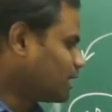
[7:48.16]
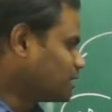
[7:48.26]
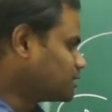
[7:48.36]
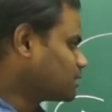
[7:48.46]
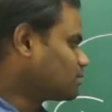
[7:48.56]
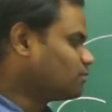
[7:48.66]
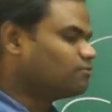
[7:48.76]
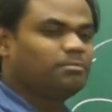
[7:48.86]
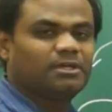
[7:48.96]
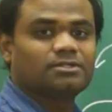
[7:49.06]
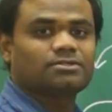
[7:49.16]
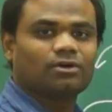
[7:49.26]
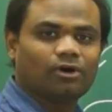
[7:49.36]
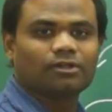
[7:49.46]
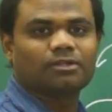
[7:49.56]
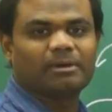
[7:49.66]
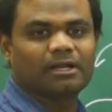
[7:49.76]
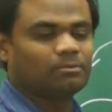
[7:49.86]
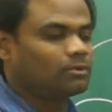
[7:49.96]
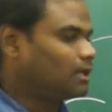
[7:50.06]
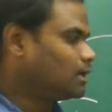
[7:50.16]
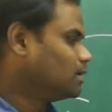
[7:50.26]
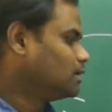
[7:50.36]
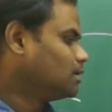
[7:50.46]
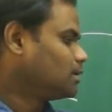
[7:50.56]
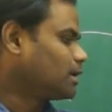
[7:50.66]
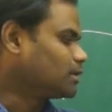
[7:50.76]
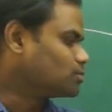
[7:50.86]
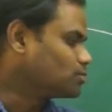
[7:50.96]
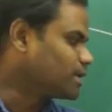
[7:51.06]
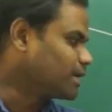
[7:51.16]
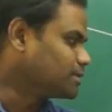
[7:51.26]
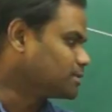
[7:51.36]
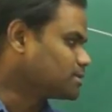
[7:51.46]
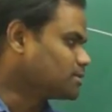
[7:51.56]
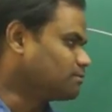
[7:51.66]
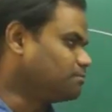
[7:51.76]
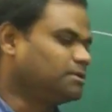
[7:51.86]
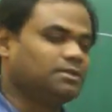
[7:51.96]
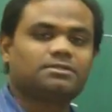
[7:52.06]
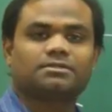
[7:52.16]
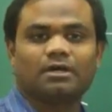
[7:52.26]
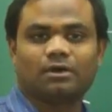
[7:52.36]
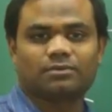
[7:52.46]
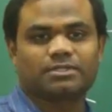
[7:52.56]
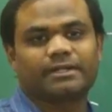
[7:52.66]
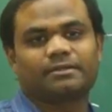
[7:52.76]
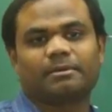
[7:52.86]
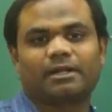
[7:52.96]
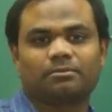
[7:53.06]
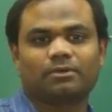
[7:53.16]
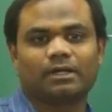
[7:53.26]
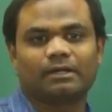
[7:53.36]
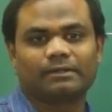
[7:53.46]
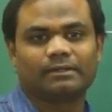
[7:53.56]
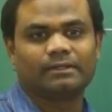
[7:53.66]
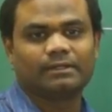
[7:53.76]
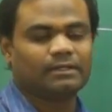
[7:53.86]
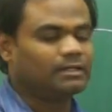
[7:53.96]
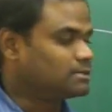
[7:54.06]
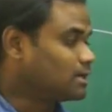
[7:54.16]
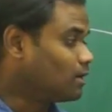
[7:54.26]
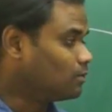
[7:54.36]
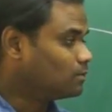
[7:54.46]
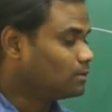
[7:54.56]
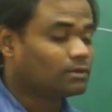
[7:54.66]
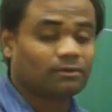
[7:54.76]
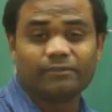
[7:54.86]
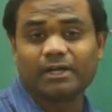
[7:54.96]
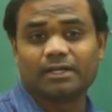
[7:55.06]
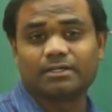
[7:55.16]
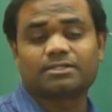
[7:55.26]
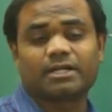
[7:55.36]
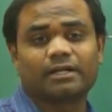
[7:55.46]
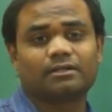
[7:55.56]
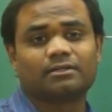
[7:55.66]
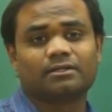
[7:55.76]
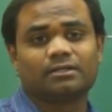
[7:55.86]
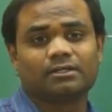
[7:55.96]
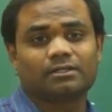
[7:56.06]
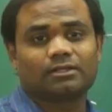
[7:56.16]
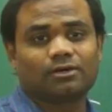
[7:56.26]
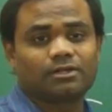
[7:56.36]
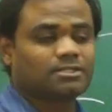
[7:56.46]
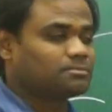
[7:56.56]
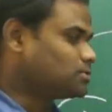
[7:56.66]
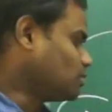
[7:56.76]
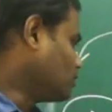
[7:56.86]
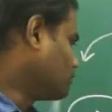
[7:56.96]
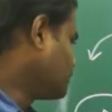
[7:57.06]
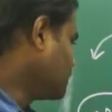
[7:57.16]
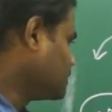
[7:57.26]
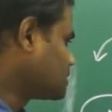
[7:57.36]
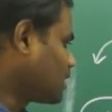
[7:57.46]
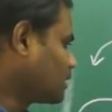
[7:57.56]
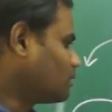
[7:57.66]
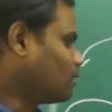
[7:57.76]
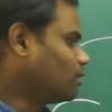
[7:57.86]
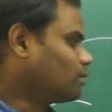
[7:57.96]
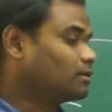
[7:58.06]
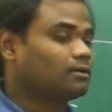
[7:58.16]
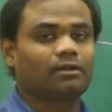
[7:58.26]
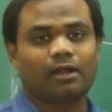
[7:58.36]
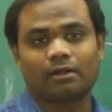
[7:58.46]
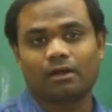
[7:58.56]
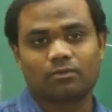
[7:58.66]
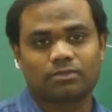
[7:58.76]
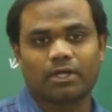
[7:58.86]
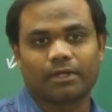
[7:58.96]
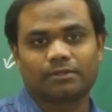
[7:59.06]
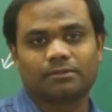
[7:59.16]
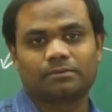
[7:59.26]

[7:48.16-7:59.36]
tangent if P is on the parabola, and two tangents if P is outside the parabola. That's how we understand the concept of inside, on, and outside.